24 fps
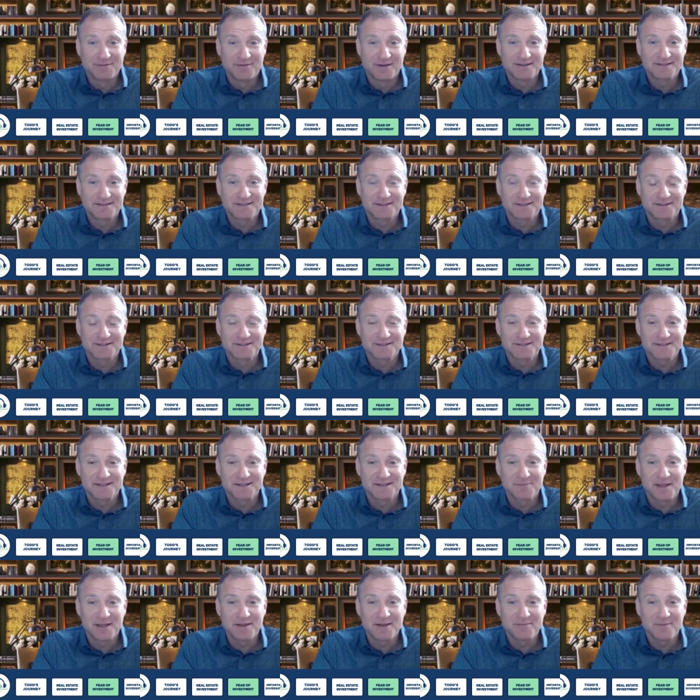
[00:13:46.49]
investor
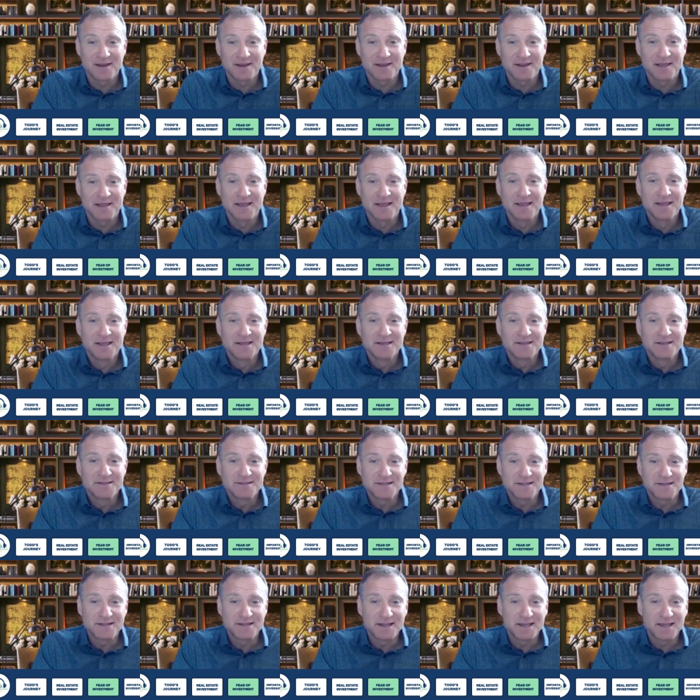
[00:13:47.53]
and many many
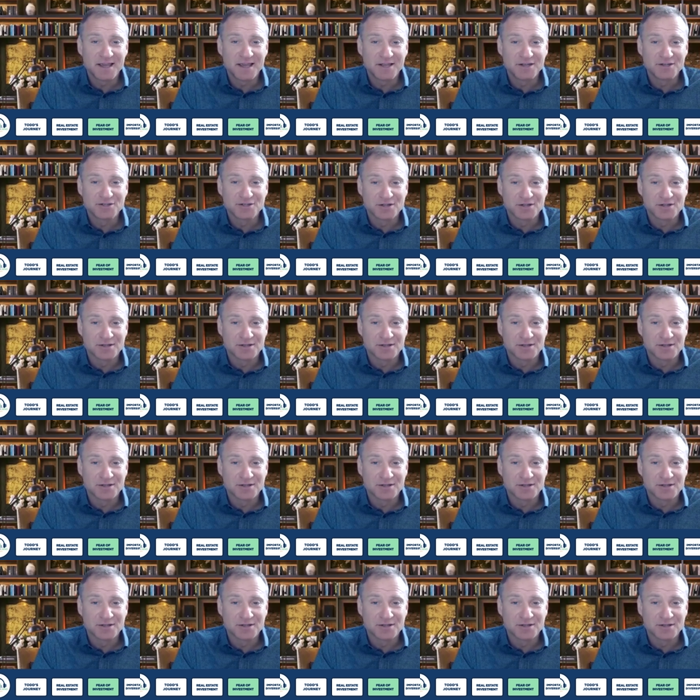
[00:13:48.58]
yeah,